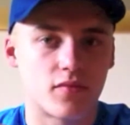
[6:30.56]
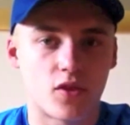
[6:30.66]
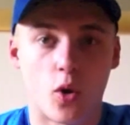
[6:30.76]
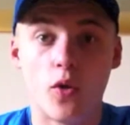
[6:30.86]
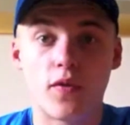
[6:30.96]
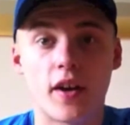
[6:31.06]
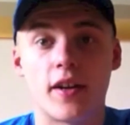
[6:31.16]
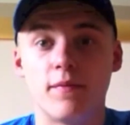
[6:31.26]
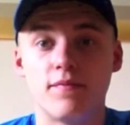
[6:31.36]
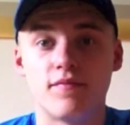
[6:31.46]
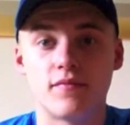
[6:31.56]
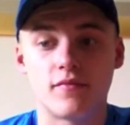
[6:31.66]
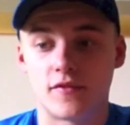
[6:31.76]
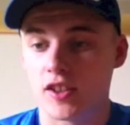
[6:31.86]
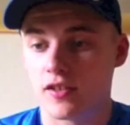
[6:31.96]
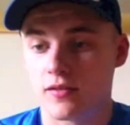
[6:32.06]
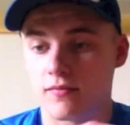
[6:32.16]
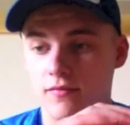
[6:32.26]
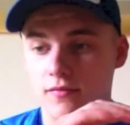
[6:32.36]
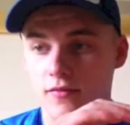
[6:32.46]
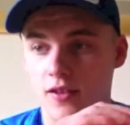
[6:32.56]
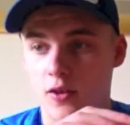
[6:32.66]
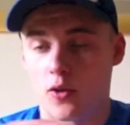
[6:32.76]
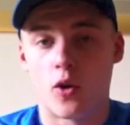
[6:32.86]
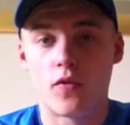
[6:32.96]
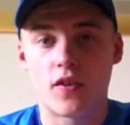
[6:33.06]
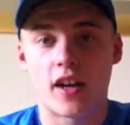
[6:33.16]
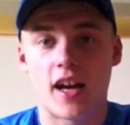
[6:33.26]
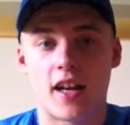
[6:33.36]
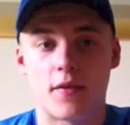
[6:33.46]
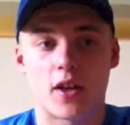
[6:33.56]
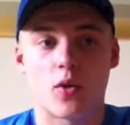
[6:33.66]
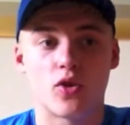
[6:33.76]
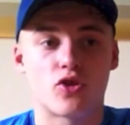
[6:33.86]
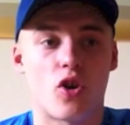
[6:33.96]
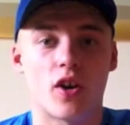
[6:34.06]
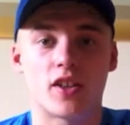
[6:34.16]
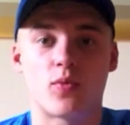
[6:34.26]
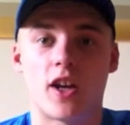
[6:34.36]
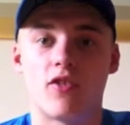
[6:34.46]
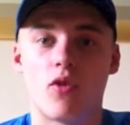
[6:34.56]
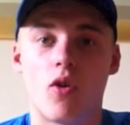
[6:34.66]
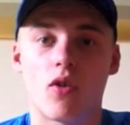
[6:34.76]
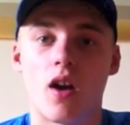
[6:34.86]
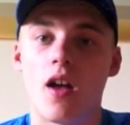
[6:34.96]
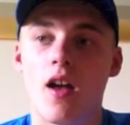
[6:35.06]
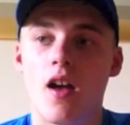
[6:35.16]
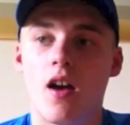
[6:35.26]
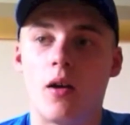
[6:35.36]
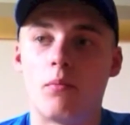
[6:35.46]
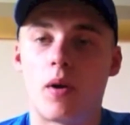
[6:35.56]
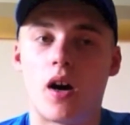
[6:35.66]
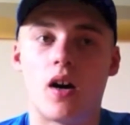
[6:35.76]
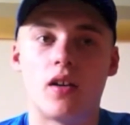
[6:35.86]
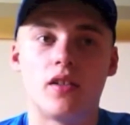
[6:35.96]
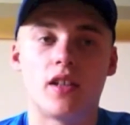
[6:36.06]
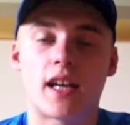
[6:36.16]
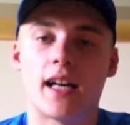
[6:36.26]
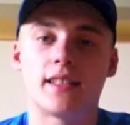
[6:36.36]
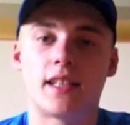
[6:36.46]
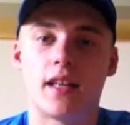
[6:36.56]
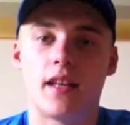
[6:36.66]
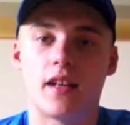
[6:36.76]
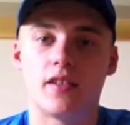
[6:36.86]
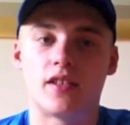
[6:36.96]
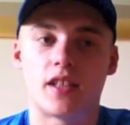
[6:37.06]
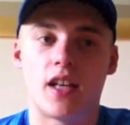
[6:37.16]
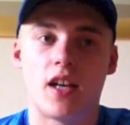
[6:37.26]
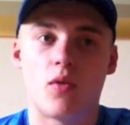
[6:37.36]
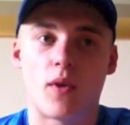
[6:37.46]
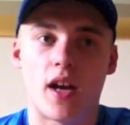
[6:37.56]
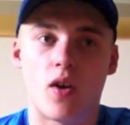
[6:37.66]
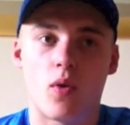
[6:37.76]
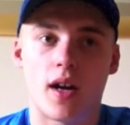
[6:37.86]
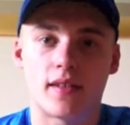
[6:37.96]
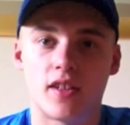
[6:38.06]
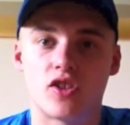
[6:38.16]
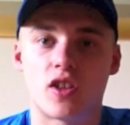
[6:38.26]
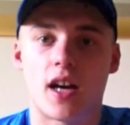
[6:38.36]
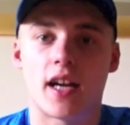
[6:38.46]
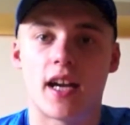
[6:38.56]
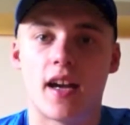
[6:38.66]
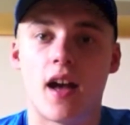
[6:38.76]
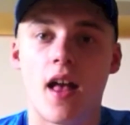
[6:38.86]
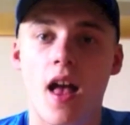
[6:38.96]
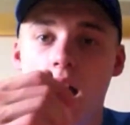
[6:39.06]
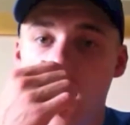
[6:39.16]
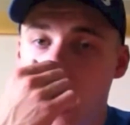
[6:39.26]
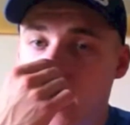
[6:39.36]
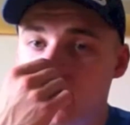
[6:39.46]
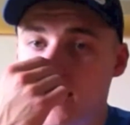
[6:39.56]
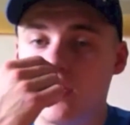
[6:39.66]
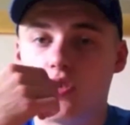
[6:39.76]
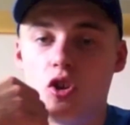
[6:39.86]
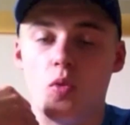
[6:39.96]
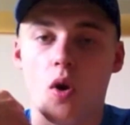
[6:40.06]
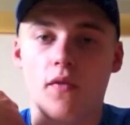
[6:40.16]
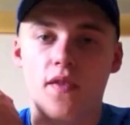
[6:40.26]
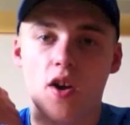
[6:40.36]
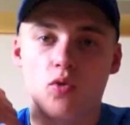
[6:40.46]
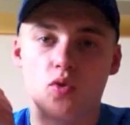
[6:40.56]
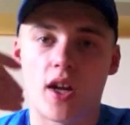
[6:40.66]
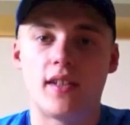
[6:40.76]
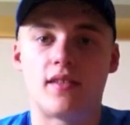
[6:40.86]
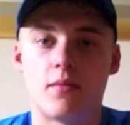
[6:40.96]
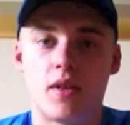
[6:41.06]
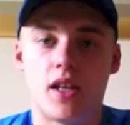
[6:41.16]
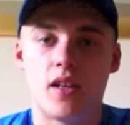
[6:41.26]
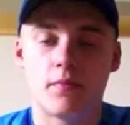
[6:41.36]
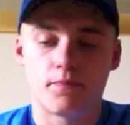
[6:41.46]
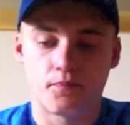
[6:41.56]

go for it. Just go for it, and if it goes wrong, it's went wrong. But you can't sit there and say, well, I didn't try it, I didn't do what felt right to me.